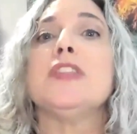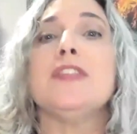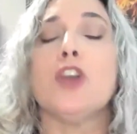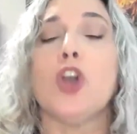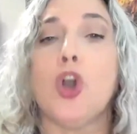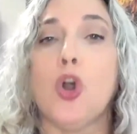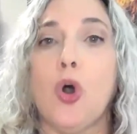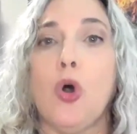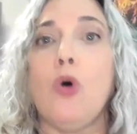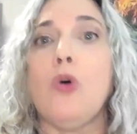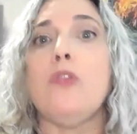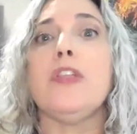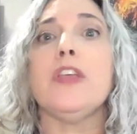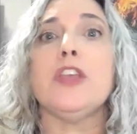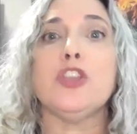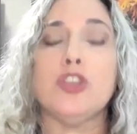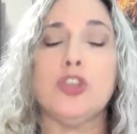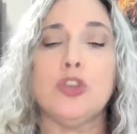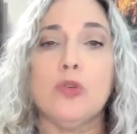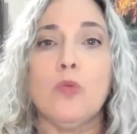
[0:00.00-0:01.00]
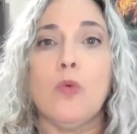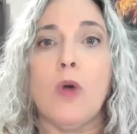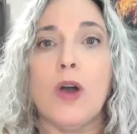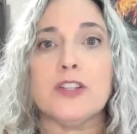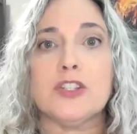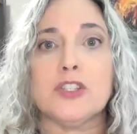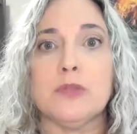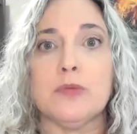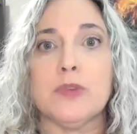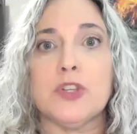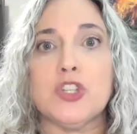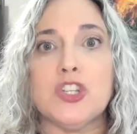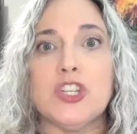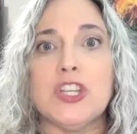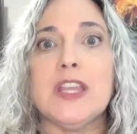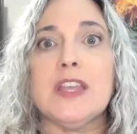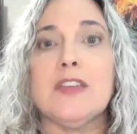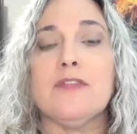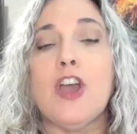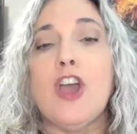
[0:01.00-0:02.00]
the goal that you want to
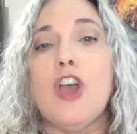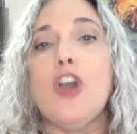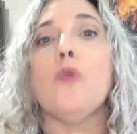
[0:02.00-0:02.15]
achieve